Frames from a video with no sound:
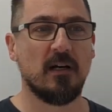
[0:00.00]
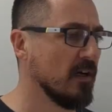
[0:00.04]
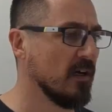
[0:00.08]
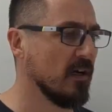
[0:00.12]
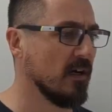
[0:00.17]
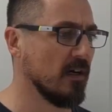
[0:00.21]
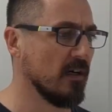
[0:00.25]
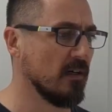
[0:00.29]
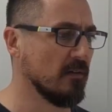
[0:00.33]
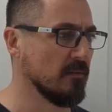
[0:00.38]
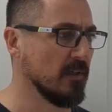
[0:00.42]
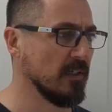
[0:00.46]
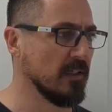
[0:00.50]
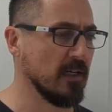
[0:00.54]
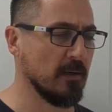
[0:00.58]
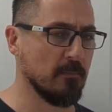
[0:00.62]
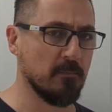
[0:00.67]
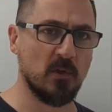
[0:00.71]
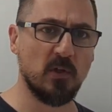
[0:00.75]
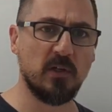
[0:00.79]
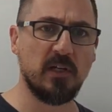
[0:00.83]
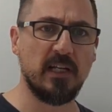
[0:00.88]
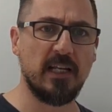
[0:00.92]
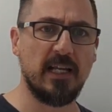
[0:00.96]
And I'm
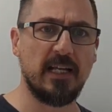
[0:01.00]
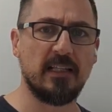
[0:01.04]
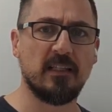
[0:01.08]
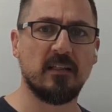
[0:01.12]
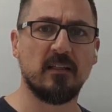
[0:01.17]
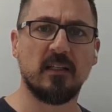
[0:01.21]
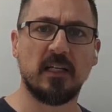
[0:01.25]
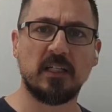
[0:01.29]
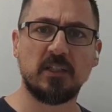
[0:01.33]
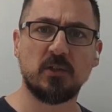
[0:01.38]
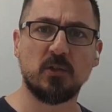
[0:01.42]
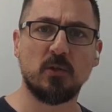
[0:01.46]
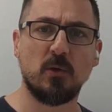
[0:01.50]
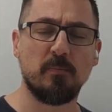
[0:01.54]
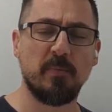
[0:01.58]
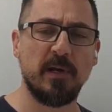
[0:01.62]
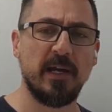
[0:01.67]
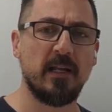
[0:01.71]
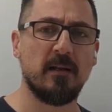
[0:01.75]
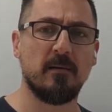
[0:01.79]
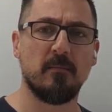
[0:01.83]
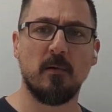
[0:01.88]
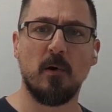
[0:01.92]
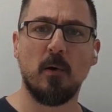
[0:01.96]
looking at the electrical
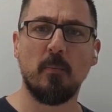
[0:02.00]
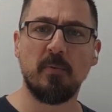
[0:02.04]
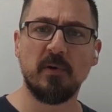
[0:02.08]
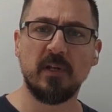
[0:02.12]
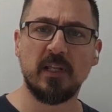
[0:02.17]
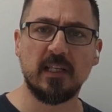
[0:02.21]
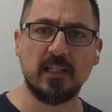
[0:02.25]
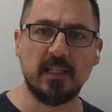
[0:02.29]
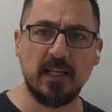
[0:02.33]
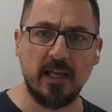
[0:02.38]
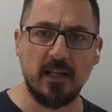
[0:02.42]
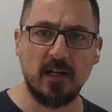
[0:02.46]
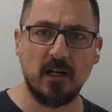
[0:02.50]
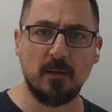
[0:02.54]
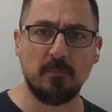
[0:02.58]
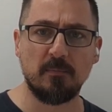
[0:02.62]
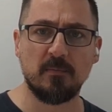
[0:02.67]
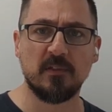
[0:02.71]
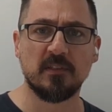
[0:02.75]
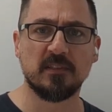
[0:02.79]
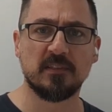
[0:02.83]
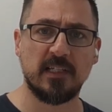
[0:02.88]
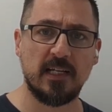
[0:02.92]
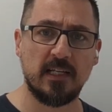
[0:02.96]
panel, I'm opening that
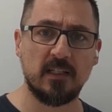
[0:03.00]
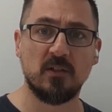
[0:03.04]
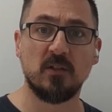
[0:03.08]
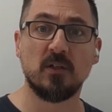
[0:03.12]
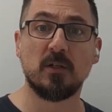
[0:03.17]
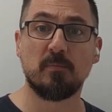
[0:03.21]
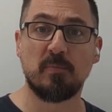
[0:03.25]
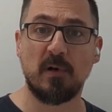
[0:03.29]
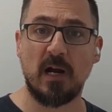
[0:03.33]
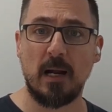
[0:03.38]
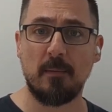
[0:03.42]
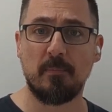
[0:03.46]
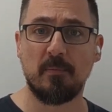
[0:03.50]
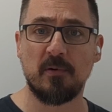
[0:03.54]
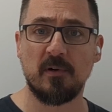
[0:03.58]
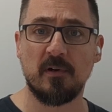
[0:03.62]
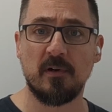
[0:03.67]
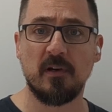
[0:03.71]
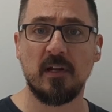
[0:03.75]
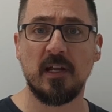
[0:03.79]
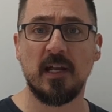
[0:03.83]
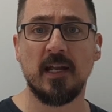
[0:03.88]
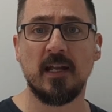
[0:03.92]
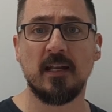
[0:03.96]
up. Does that look
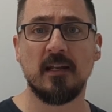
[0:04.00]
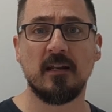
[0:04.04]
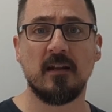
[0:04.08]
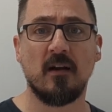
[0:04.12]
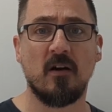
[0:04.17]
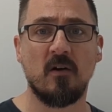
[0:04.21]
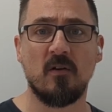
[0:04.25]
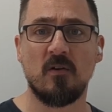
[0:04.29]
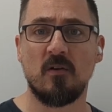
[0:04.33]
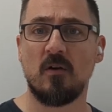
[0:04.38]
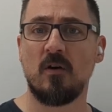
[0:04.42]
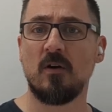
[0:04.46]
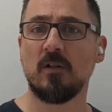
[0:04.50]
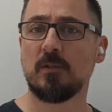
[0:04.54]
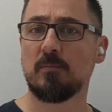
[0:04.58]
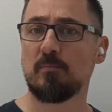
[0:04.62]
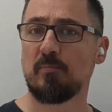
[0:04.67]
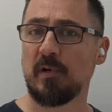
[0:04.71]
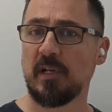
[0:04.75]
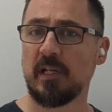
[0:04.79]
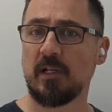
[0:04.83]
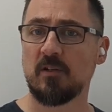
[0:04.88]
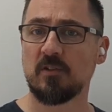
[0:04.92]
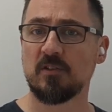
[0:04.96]
proper? And are all the
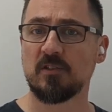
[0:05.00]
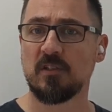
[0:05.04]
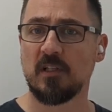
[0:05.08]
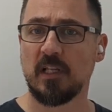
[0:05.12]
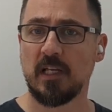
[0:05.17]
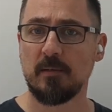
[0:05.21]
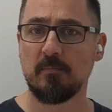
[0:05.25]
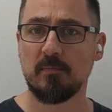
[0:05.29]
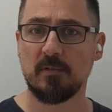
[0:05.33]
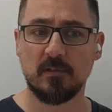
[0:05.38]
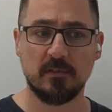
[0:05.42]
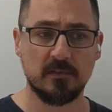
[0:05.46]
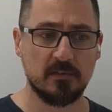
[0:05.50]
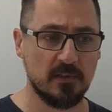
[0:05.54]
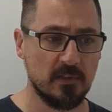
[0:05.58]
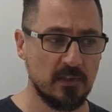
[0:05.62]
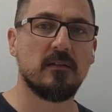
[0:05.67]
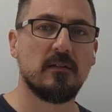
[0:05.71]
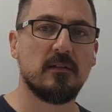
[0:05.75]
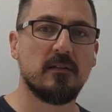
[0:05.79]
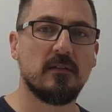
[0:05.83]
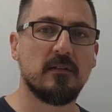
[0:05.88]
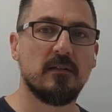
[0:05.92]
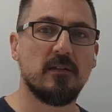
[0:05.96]
breakers labeled?
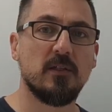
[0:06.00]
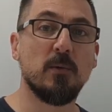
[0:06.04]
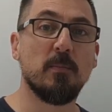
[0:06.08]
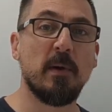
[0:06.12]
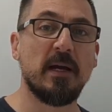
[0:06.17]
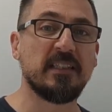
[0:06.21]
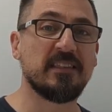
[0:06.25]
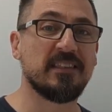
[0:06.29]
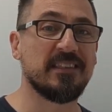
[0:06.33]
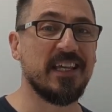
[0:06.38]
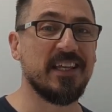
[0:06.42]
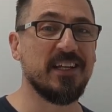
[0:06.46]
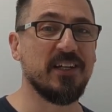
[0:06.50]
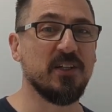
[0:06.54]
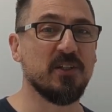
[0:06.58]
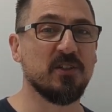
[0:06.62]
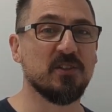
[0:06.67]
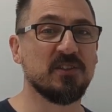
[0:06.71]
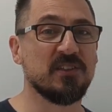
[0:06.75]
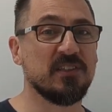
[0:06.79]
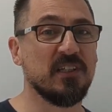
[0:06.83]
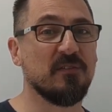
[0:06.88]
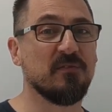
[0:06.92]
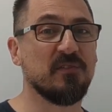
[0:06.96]
You might say to
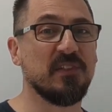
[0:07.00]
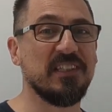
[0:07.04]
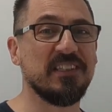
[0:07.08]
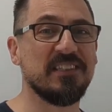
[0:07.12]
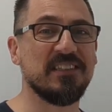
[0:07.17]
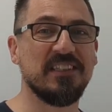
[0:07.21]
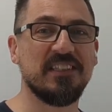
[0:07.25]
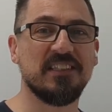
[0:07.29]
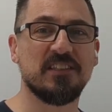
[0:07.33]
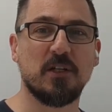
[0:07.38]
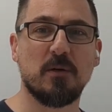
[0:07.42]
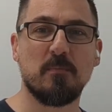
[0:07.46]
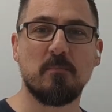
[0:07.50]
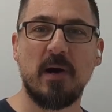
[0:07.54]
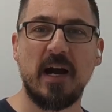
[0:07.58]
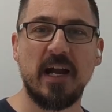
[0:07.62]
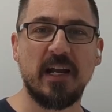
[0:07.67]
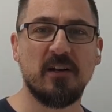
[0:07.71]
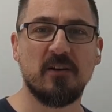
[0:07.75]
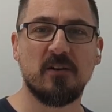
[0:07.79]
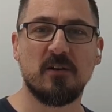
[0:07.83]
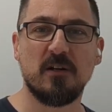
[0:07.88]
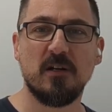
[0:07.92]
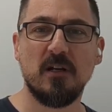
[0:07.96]
yourself, these things are
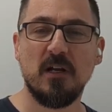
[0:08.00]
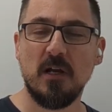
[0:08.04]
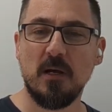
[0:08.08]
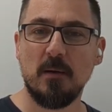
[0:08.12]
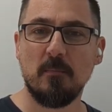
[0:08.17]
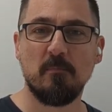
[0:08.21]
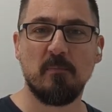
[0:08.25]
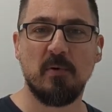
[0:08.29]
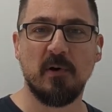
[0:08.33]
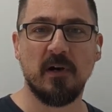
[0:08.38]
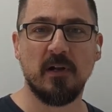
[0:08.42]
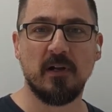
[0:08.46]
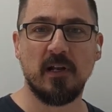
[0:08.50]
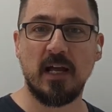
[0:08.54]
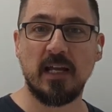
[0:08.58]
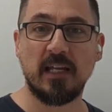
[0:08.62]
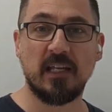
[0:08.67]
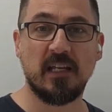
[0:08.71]
minor, but I